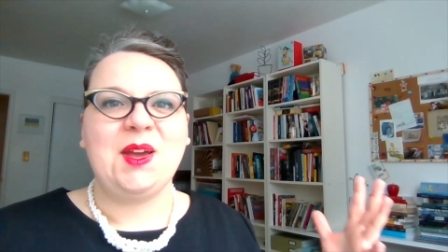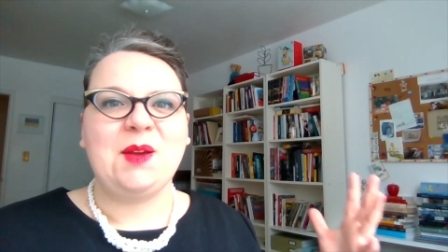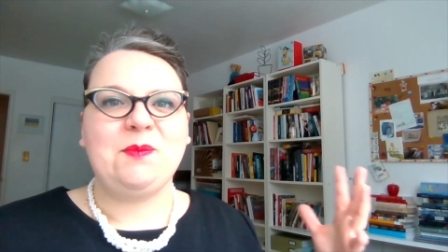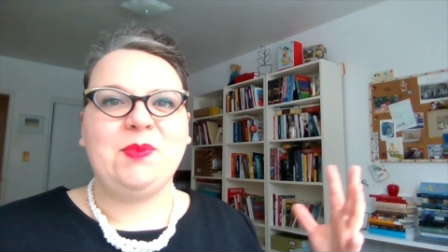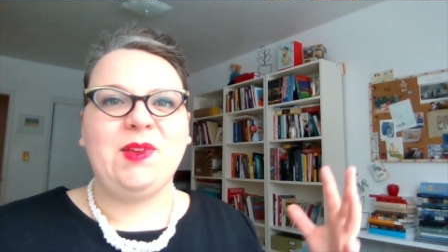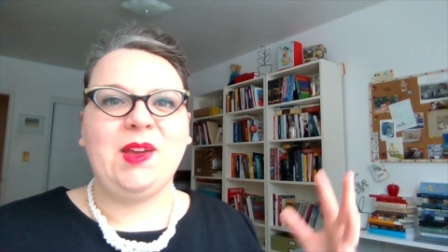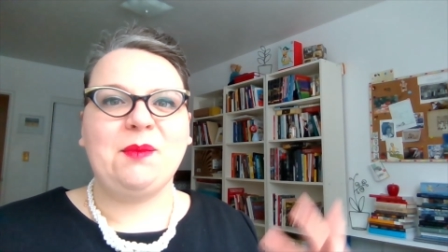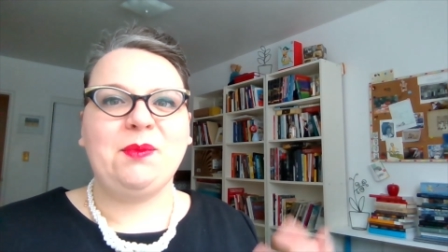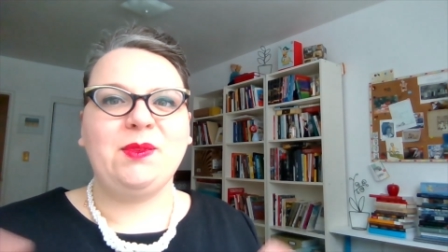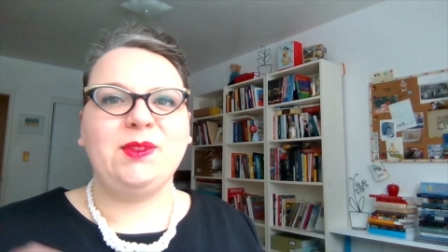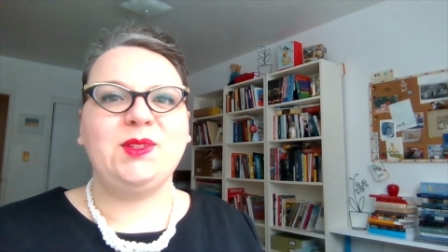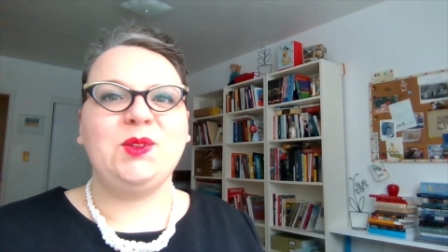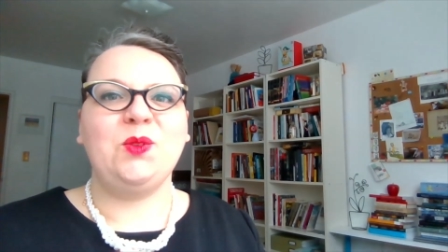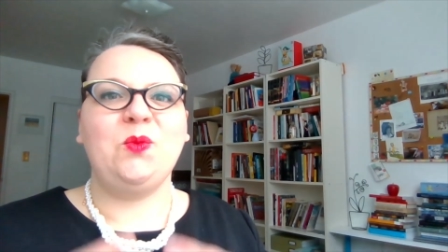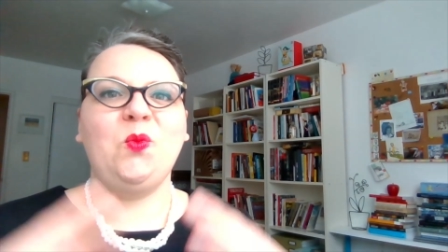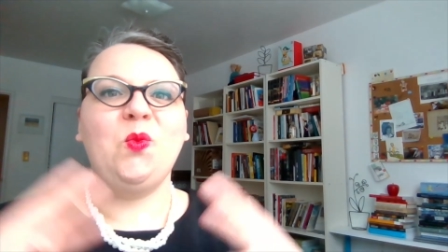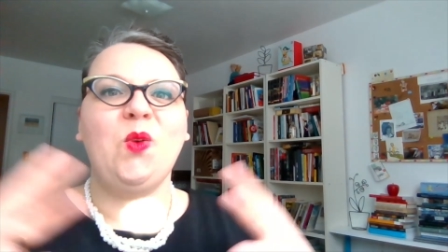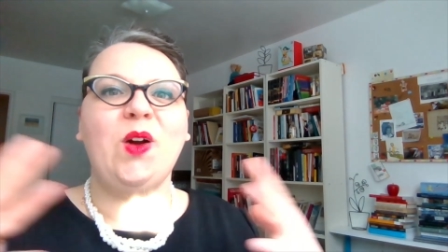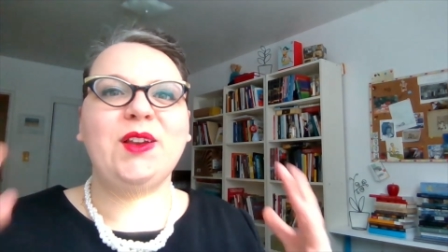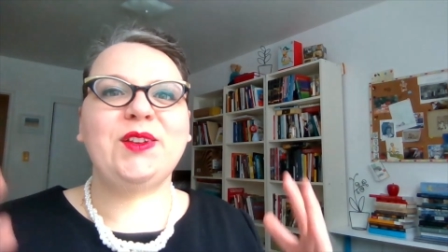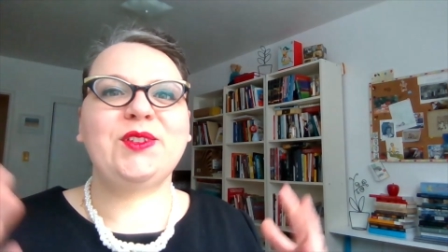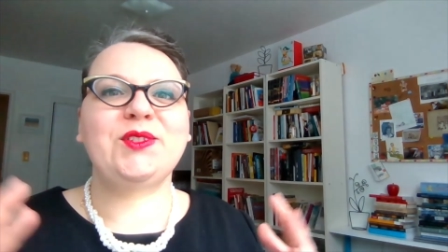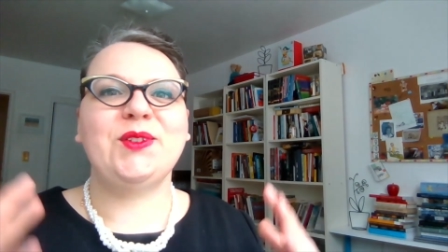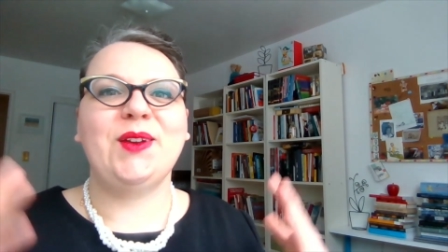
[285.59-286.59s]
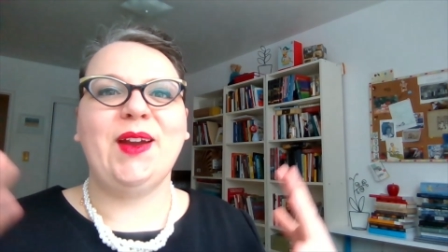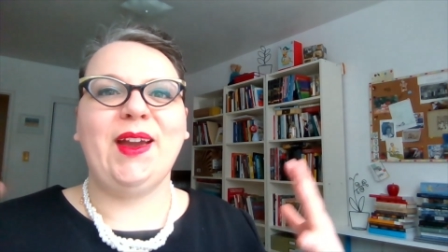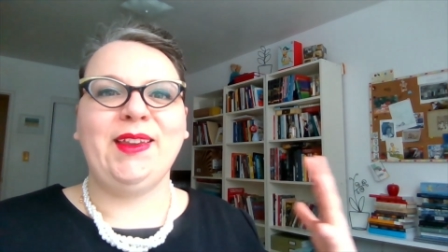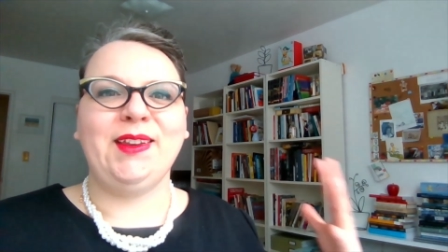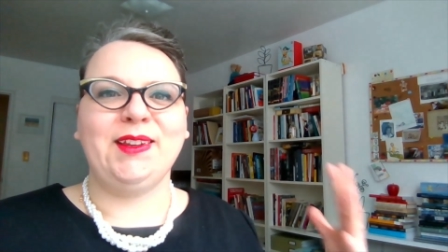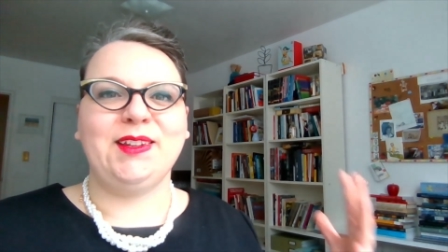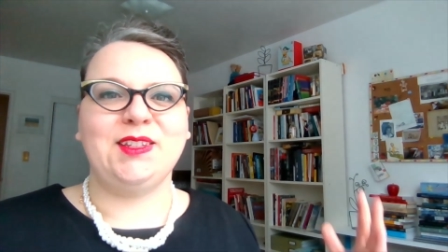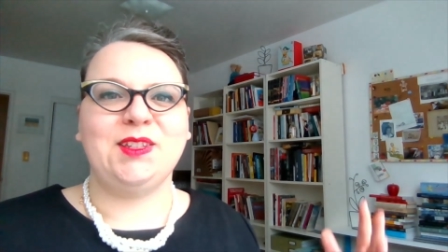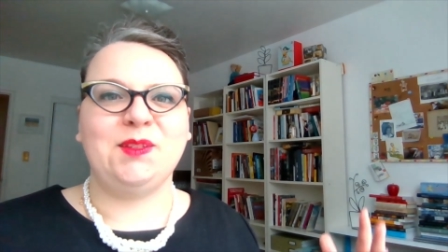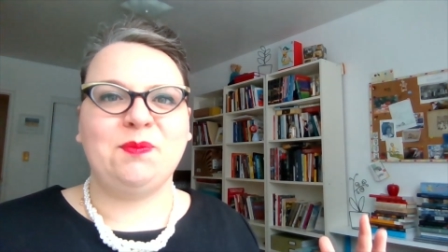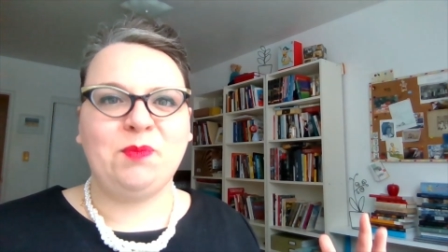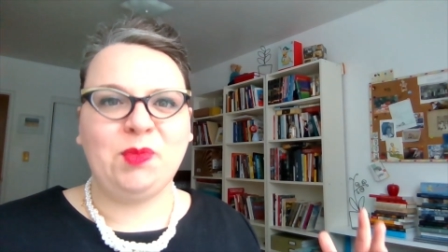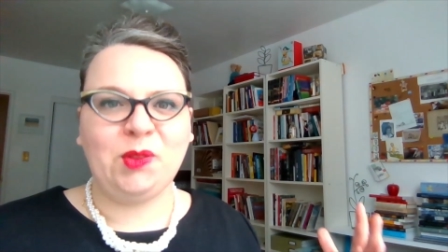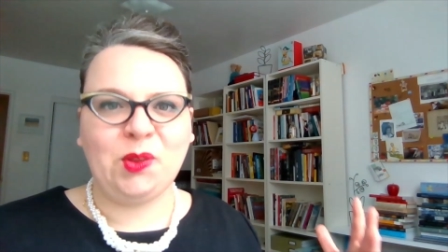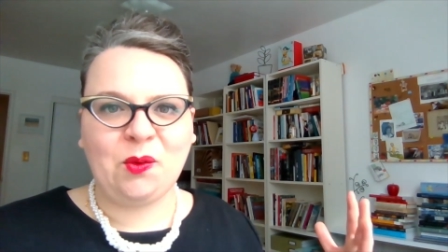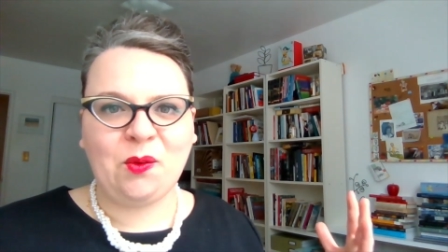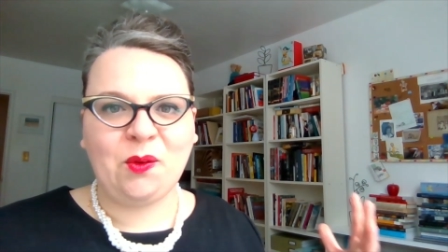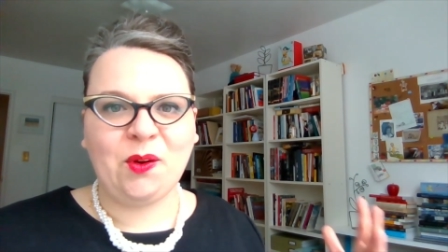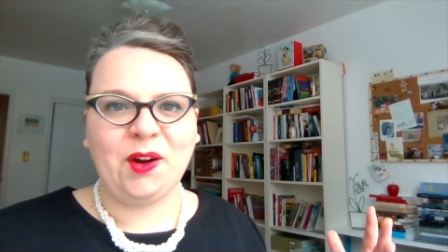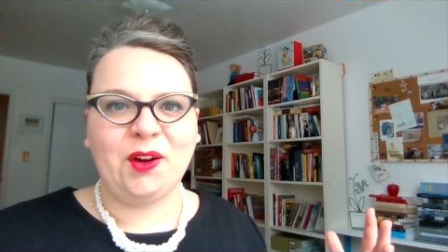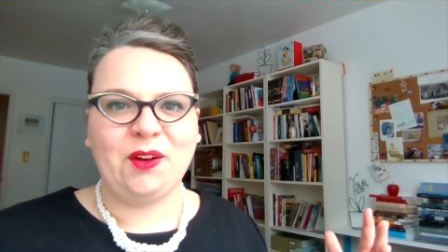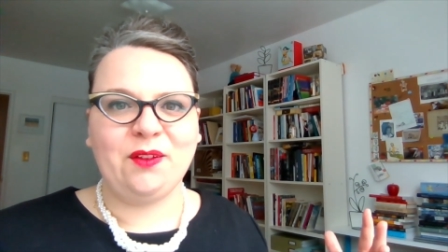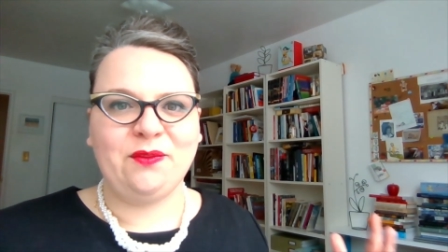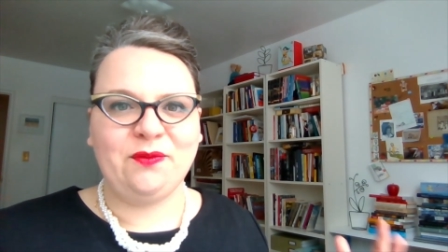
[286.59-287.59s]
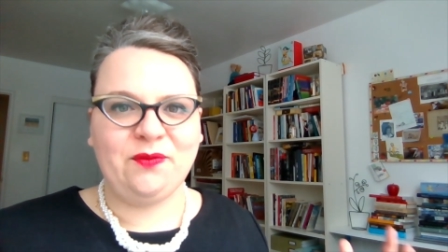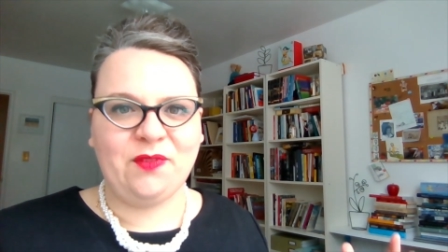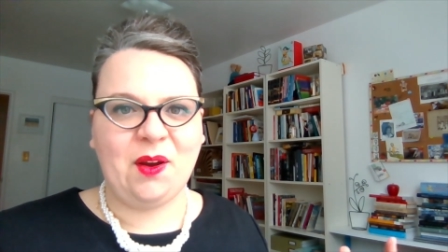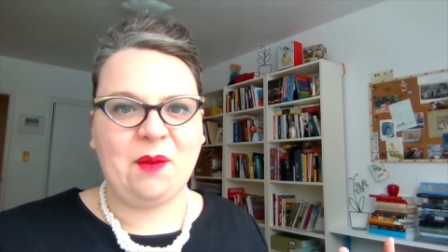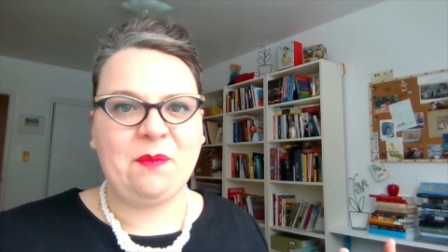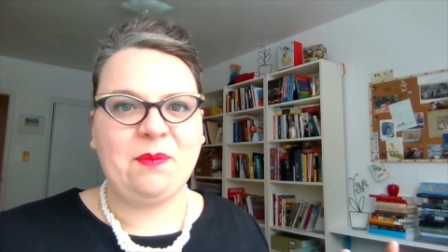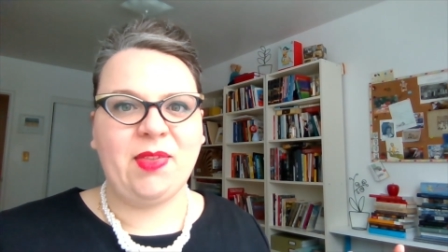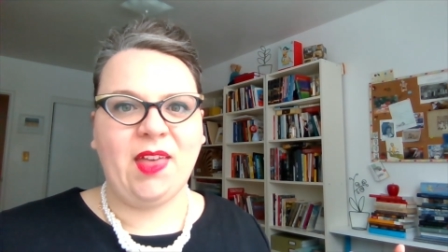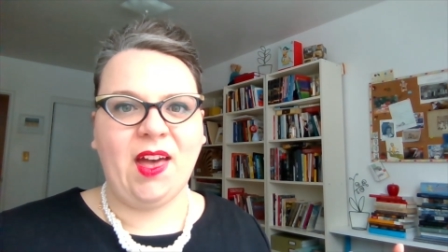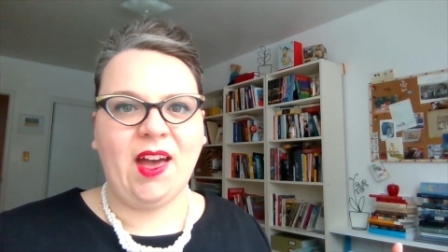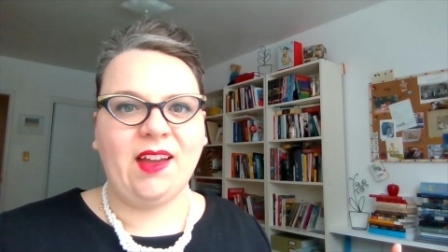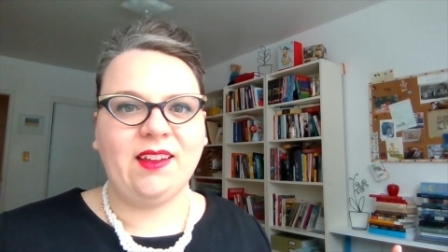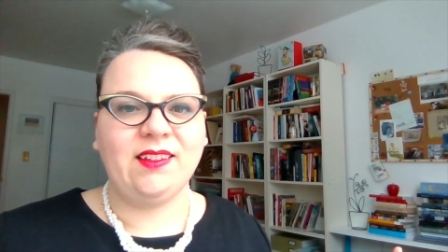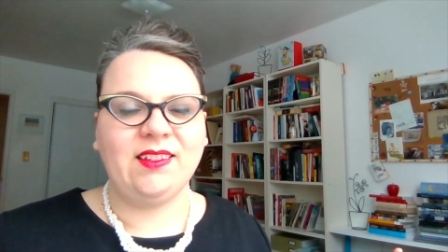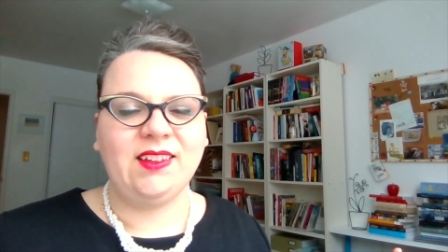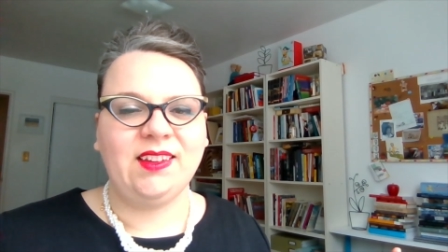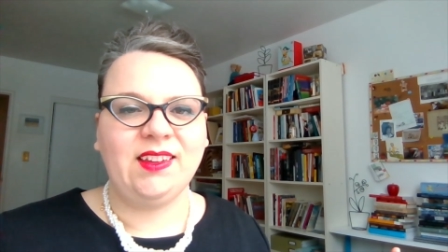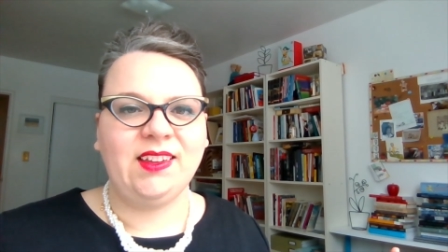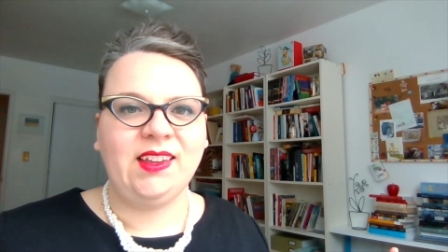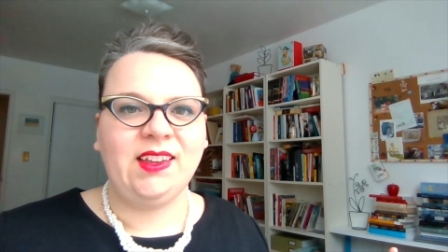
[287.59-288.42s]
be able to wonder and explore from that.